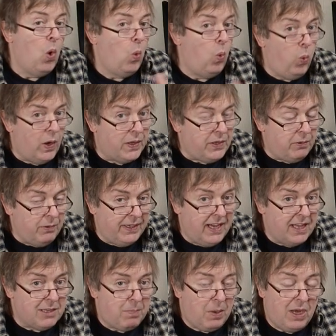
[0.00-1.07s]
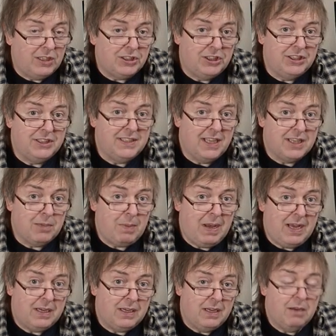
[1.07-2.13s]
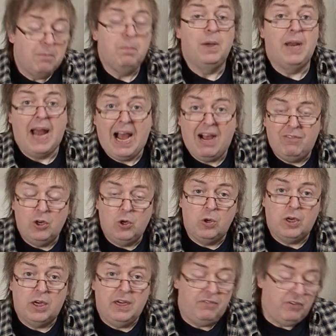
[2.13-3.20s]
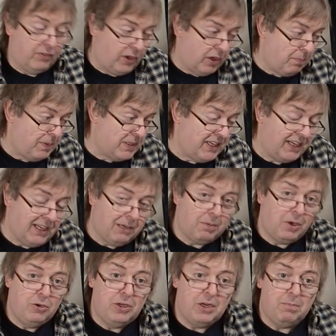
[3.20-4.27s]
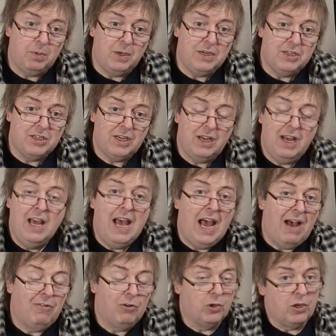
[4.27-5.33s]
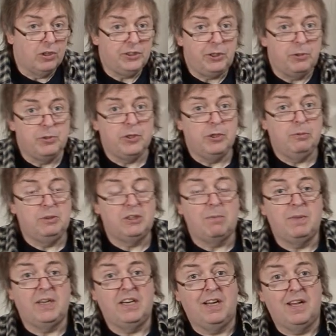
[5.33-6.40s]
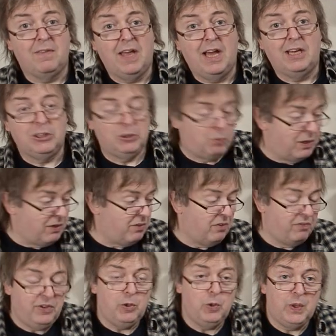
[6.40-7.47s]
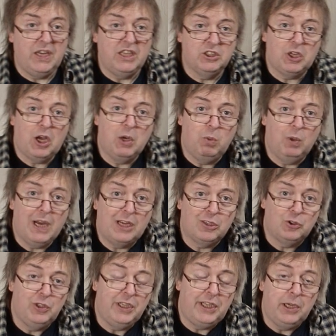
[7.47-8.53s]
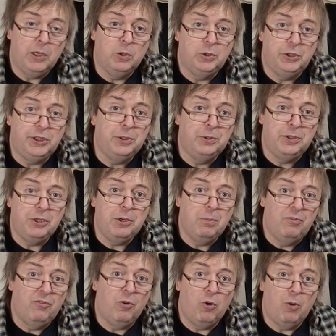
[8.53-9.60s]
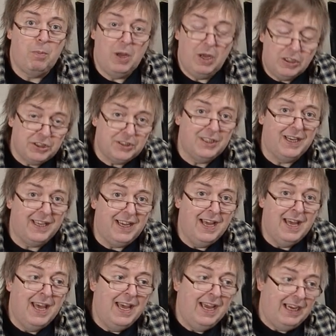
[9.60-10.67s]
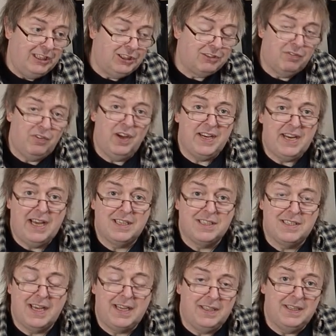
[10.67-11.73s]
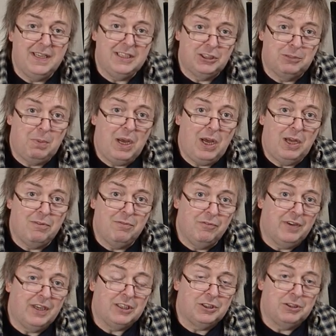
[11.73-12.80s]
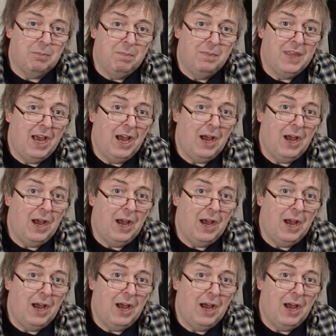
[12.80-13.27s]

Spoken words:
Whether you can get the parts is another matter, but have a look. If you've got a particular broken printer, have a look on YouTube, something like that. It's one of the few things I will actually use YouTube for personally, is to find how to take things apart and fix them.